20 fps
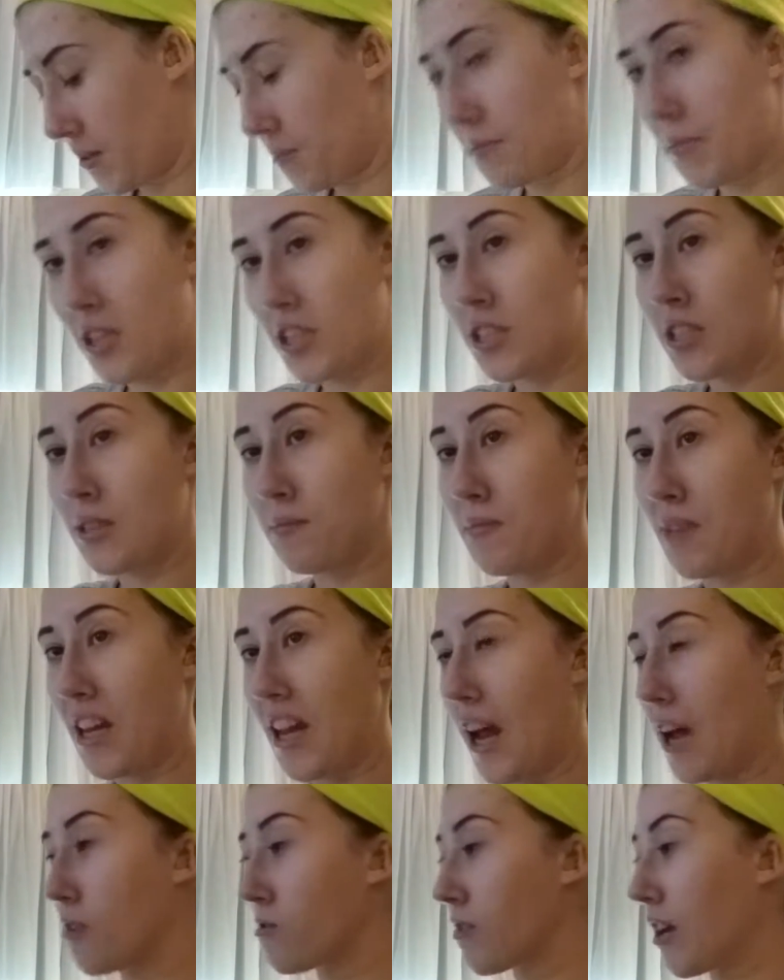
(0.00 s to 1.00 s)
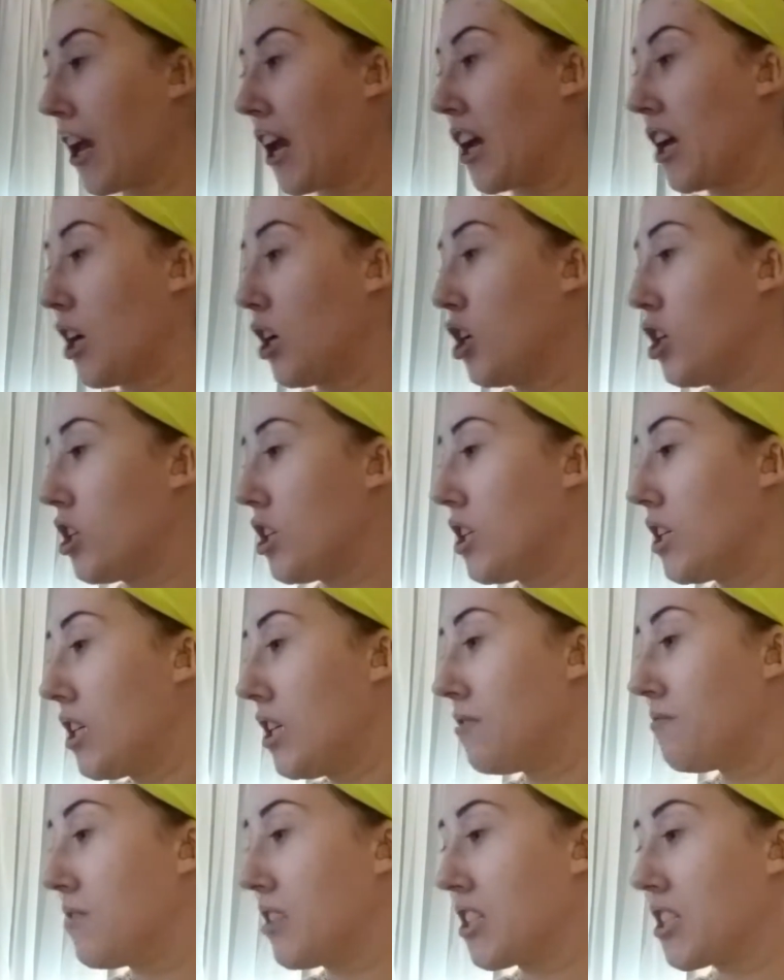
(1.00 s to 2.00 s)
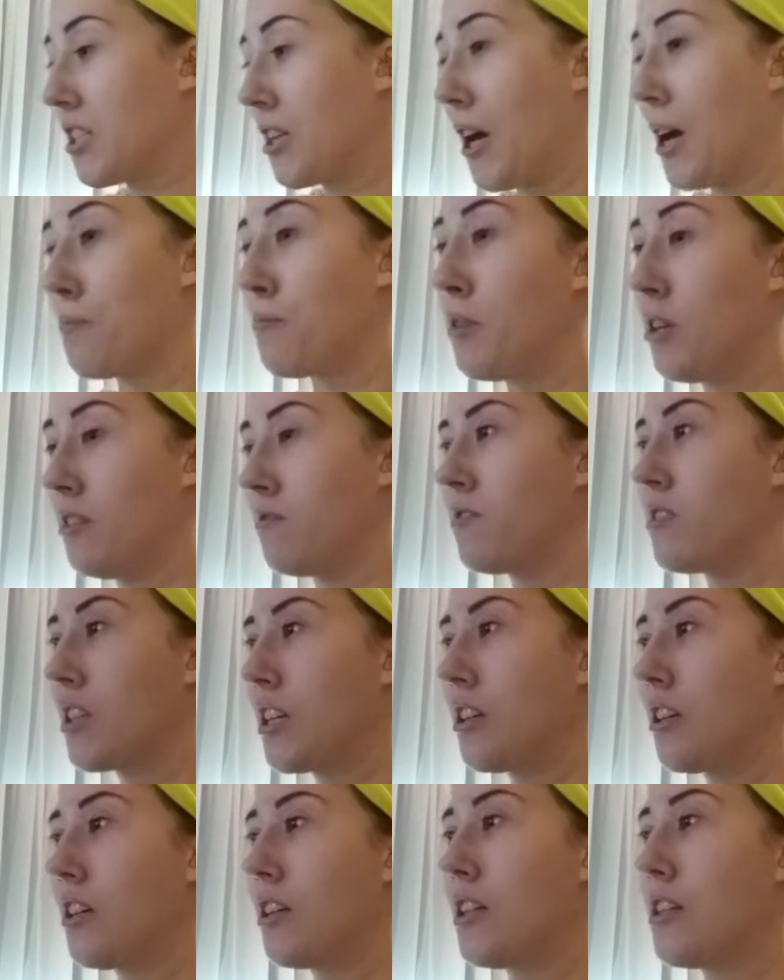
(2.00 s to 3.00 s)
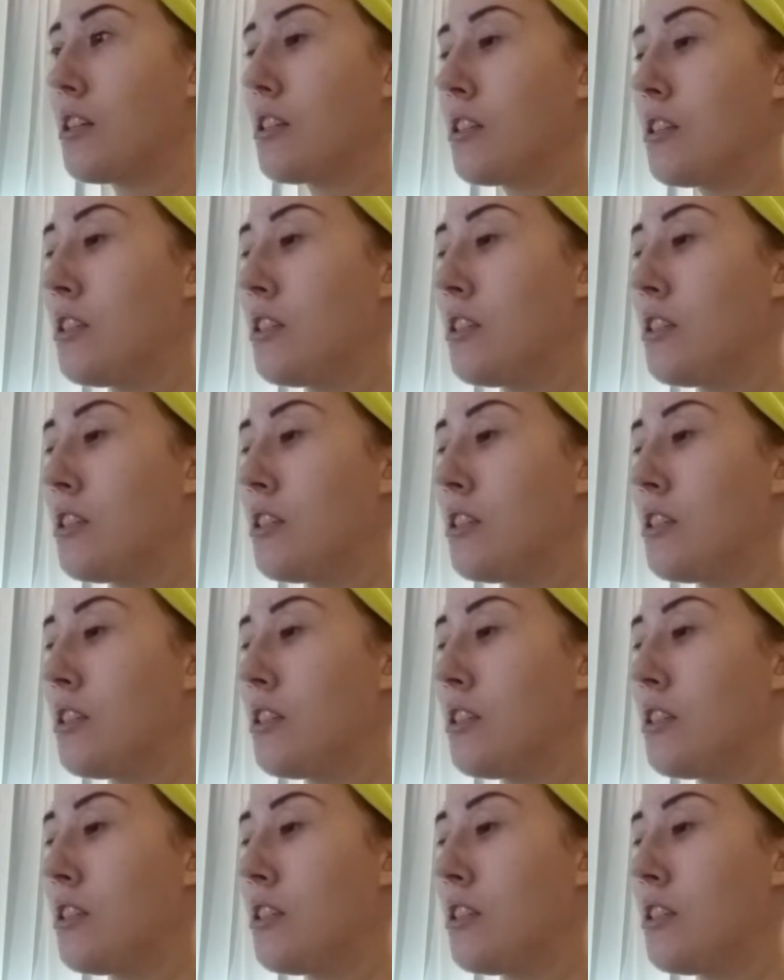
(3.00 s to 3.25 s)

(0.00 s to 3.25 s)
but to me, I don't care if it's not perfect at all.